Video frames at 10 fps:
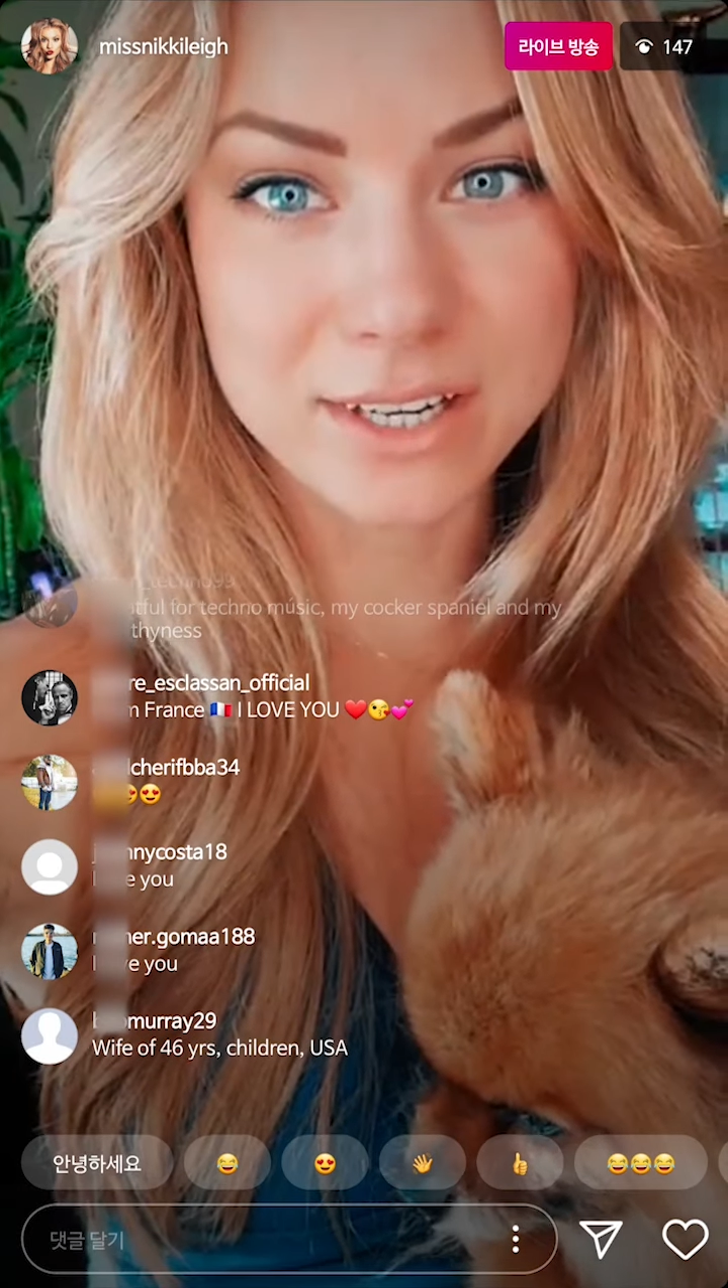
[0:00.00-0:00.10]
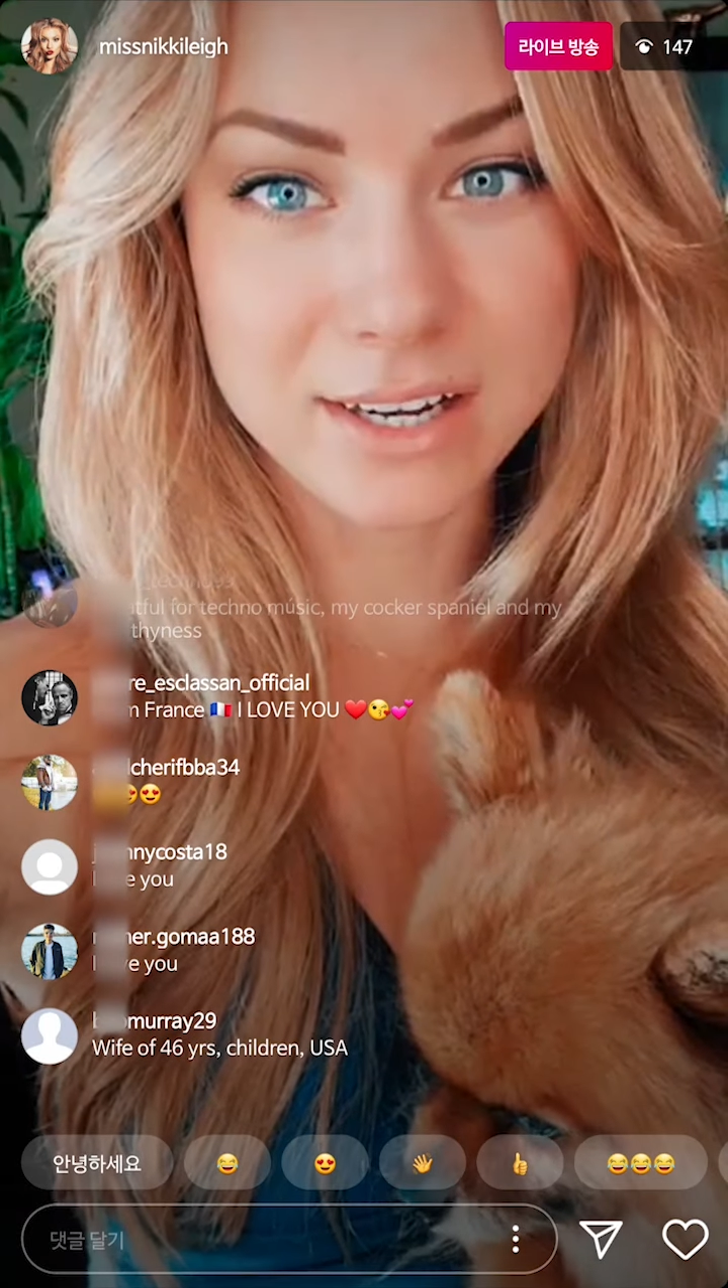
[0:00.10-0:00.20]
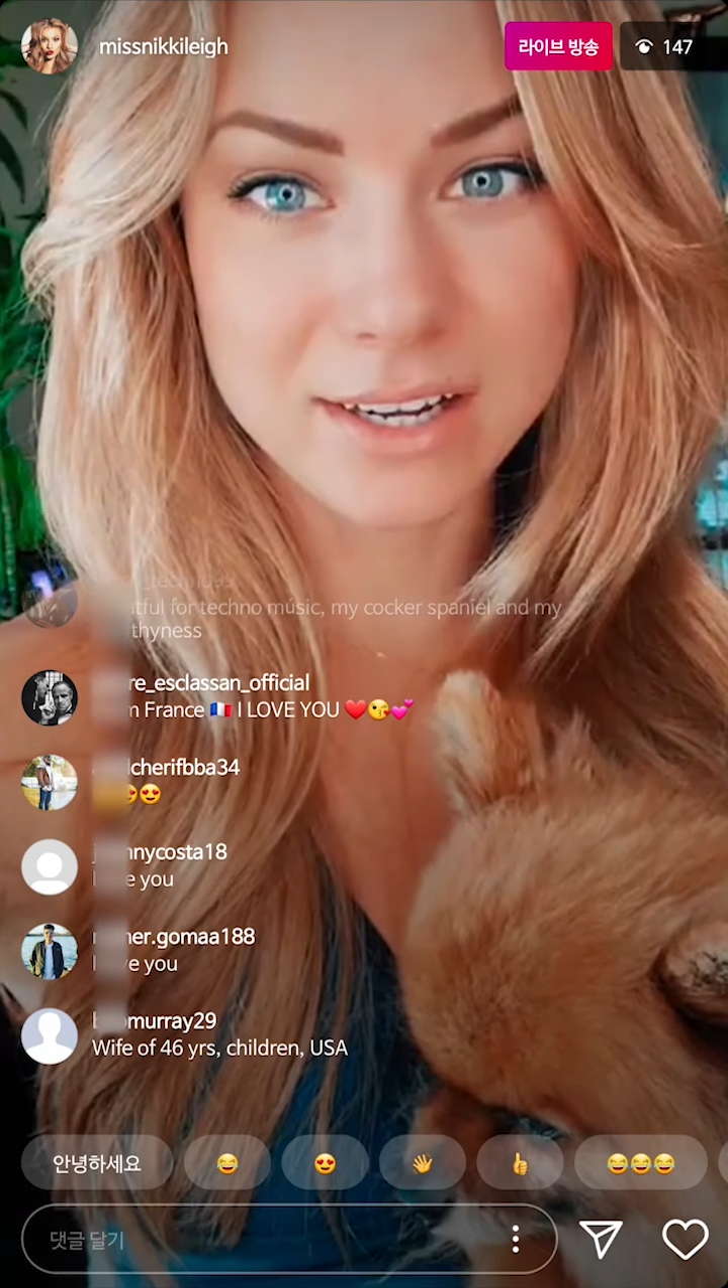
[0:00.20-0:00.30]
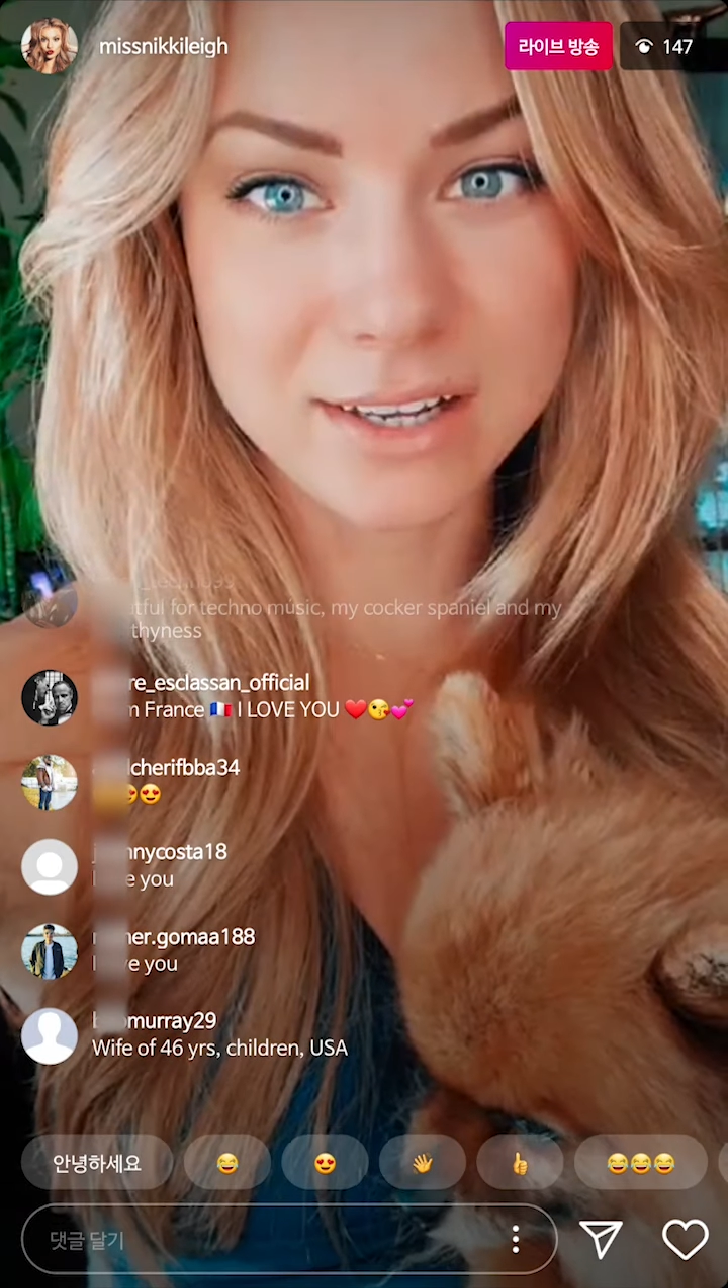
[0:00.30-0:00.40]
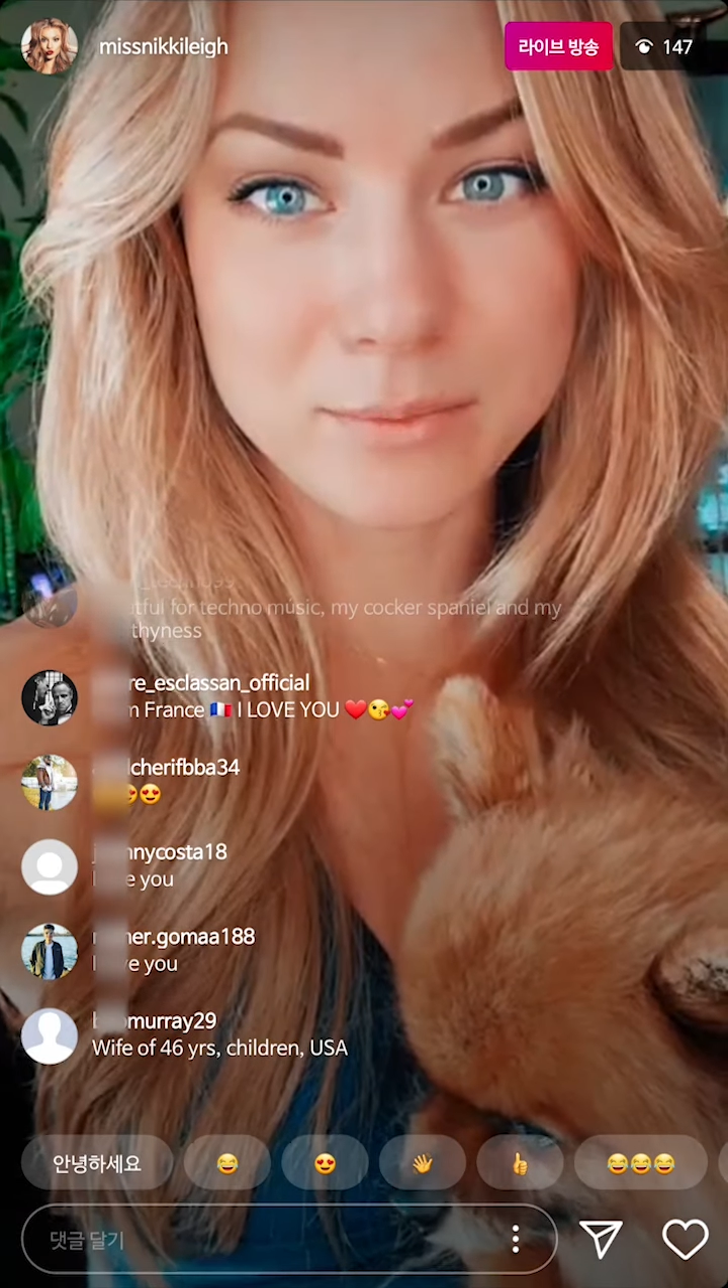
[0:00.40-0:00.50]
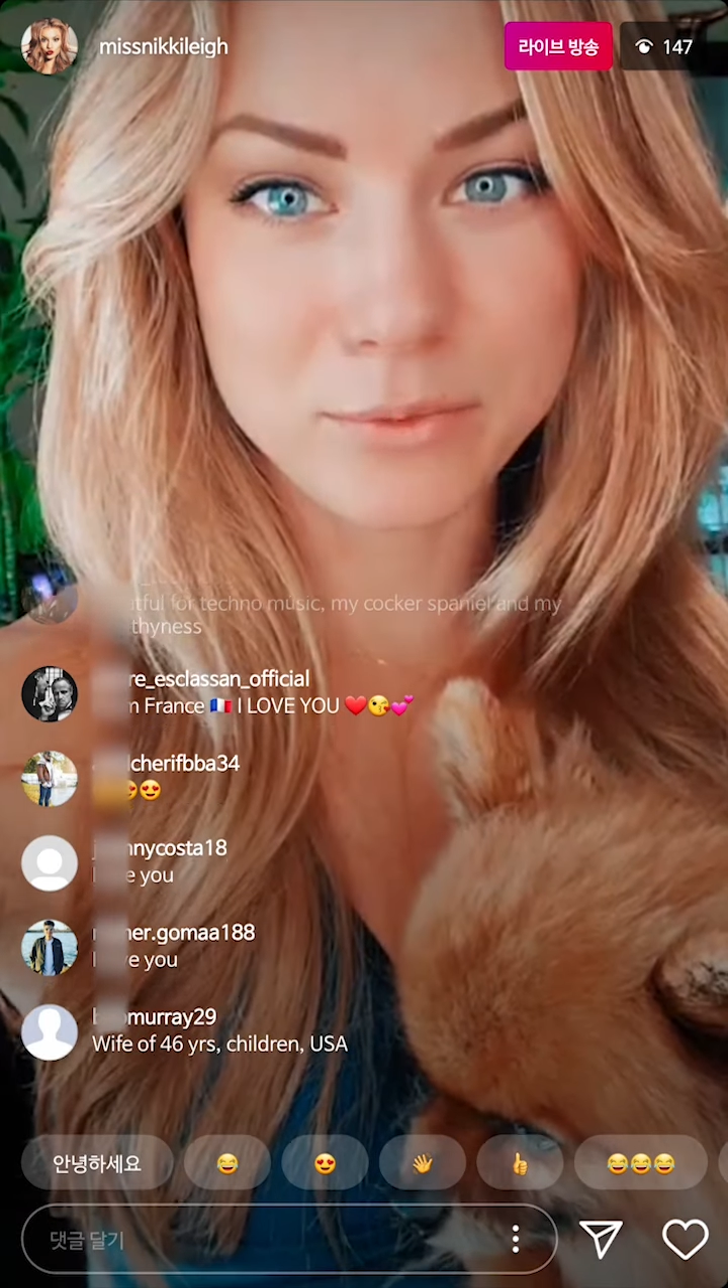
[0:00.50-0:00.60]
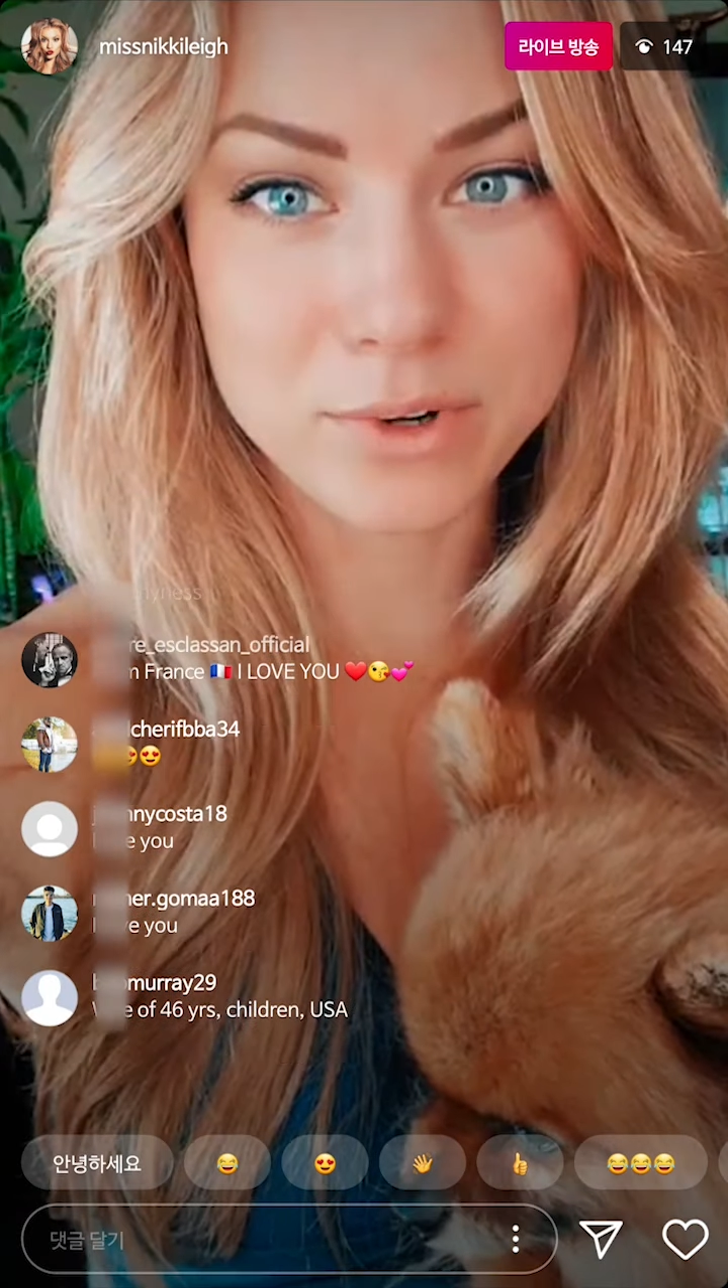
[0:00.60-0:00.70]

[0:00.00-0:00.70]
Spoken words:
I am